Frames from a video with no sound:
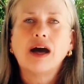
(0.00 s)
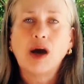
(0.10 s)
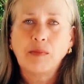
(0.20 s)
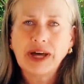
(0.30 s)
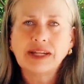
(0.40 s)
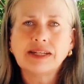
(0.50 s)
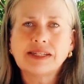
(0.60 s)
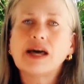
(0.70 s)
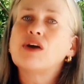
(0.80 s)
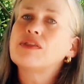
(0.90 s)

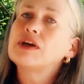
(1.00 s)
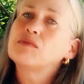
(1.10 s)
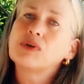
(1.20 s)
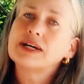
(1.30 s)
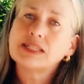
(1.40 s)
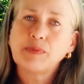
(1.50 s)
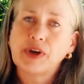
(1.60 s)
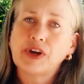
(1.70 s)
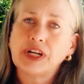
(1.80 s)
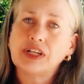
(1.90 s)
Abundance, health, and
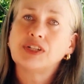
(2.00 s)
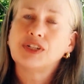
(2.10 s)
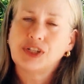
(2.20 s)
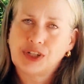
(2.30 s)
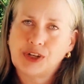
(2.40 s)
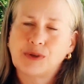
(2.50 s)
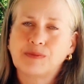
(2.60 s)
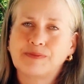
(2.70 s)
prosperity to you.